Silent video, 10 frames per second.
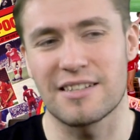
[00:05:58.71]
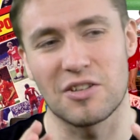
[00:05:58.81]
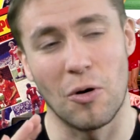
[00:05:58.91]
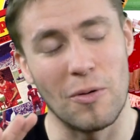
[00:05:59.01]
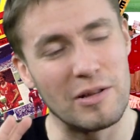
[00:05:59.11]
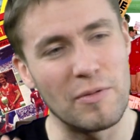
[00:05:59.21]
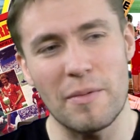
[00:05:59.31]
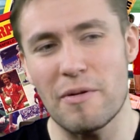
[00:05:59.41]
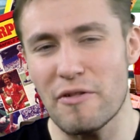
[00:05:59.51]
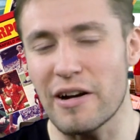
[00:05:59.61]
So it will
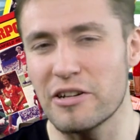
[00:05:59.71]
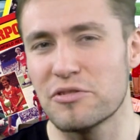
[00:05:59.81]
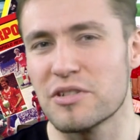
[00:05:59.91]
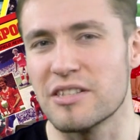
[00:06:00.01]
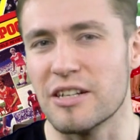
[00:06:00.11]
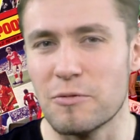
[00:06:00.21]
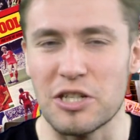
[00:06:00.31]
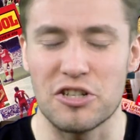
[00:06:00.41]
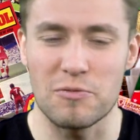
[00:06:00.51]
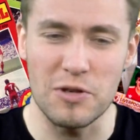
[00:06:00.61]
be very interesting
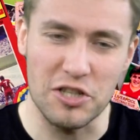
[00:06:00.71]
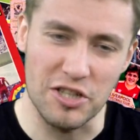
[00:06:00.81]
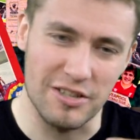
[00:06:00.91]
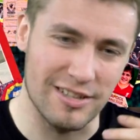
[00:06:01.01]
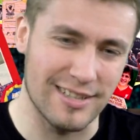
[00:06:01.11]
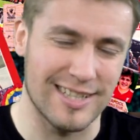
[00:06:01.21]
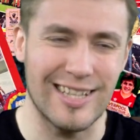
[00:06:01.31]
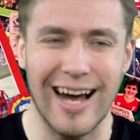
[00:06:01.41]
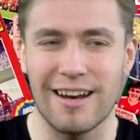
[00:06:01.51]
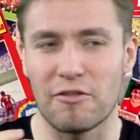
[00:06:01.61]
which, which
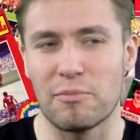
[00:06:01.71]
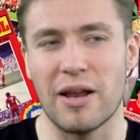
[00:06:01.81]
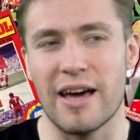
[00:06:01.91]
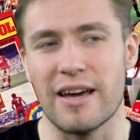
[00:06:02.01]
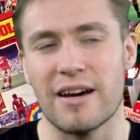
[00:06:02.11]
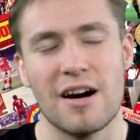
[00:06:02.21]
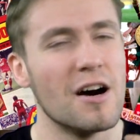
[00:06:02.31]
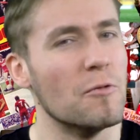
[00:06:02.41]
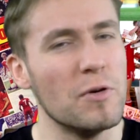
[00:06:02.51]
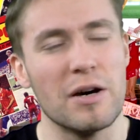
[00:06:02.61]
style of play
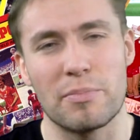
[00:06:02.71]
will